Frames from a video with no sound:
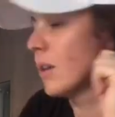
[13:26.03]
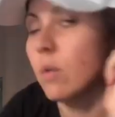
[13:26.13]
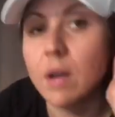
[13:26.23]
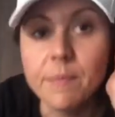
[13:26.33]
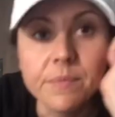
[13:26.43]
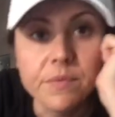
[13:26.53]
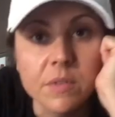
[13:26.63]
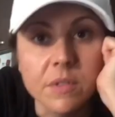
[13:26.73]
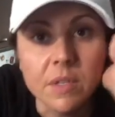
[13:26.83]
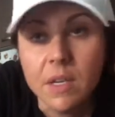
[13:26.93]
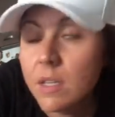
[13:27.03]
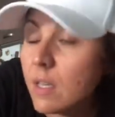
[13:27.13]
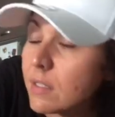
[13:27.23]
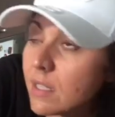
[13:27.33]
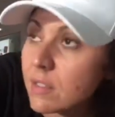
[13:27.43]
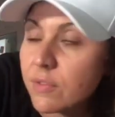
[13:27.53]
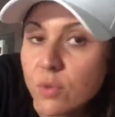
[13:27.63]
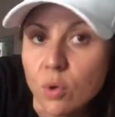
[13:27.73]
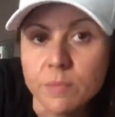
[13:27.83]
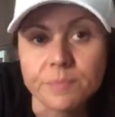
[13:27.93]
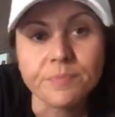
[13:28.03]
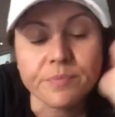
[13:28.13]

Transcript: quite, 10 to 4,